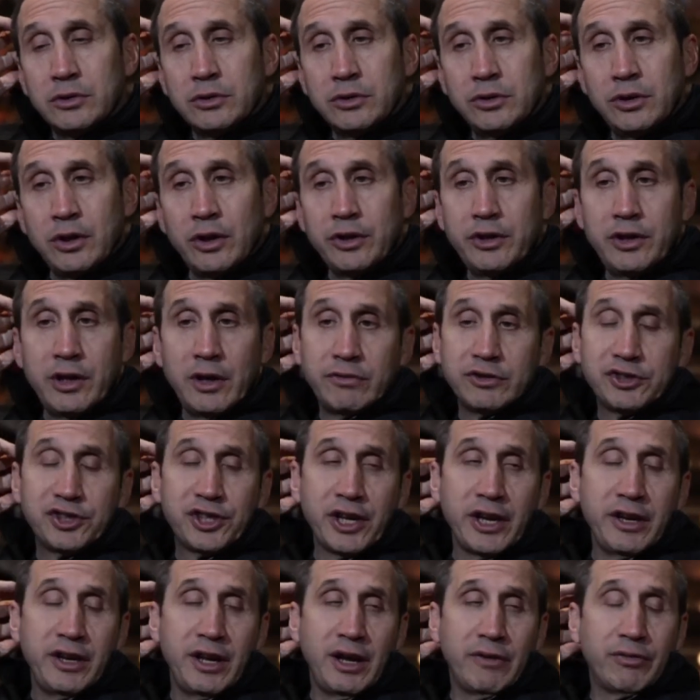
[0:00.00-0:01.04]
you never
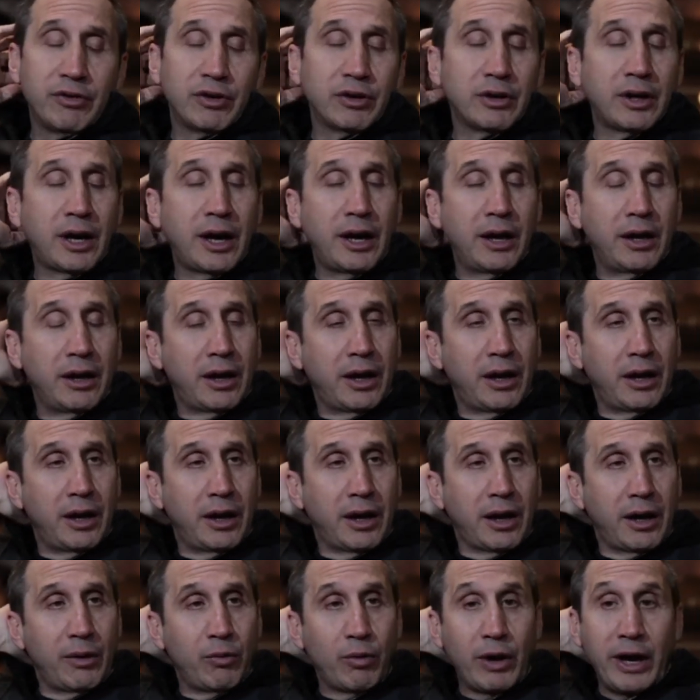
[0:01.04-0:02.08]
say never.
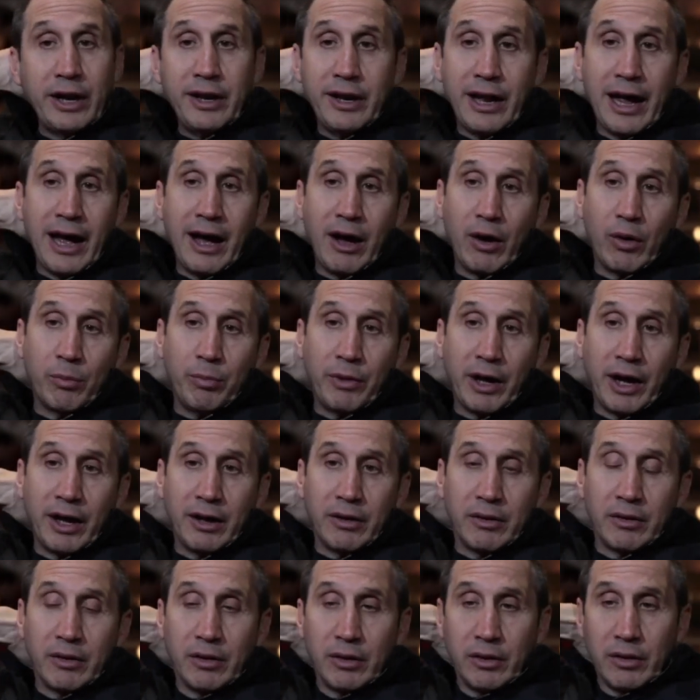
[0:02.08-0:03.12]
I right now I'm not
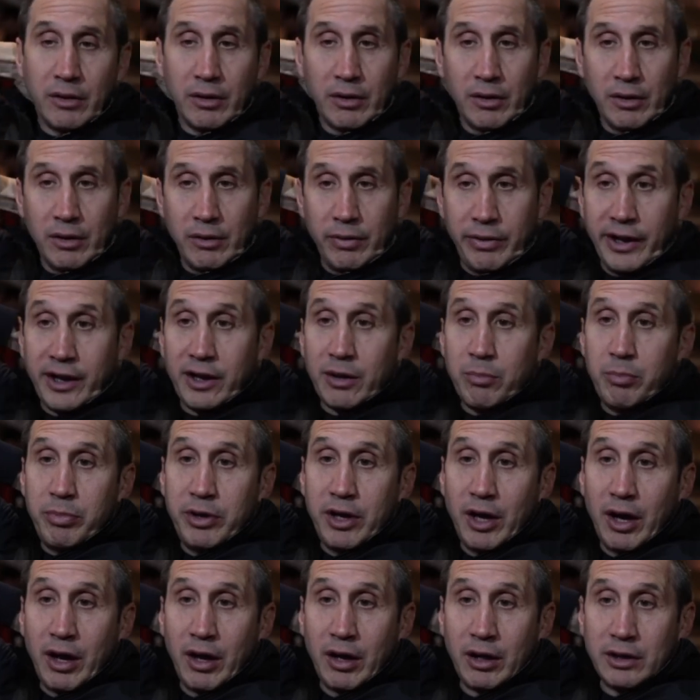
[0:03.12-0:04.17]
thinking
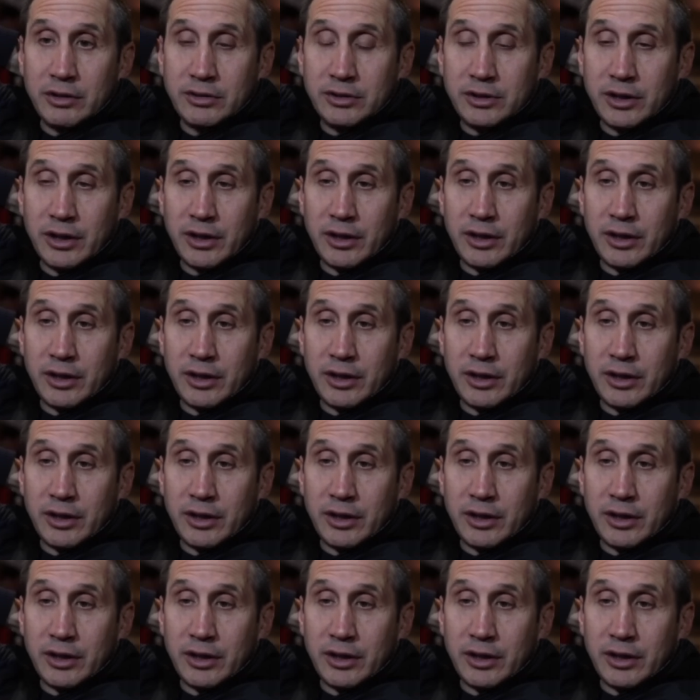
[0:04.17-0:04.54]
beyond